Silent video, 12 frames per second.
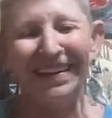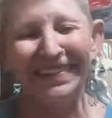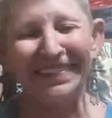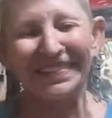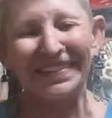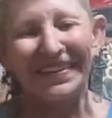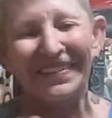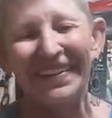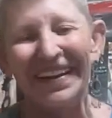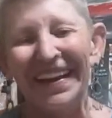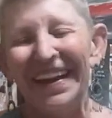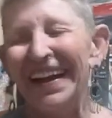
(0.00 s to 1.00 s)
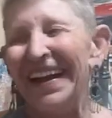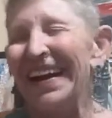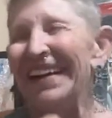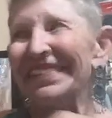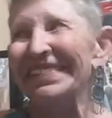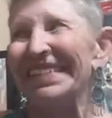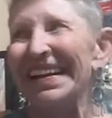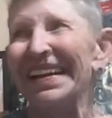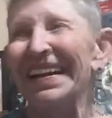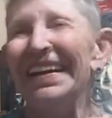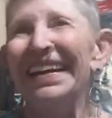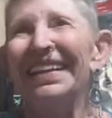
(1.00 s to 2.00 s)
So I was
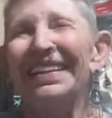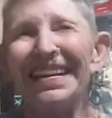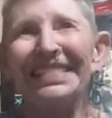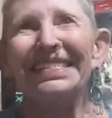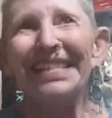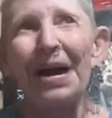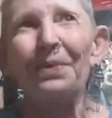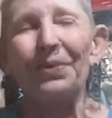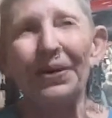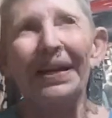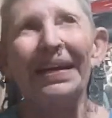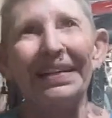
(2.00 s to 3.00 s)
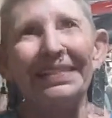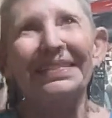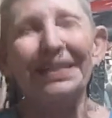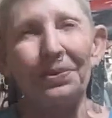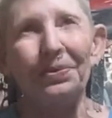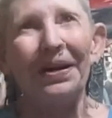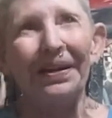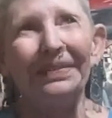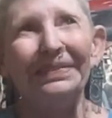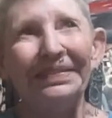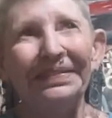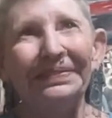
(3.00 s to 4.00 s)
like, that's not working so well.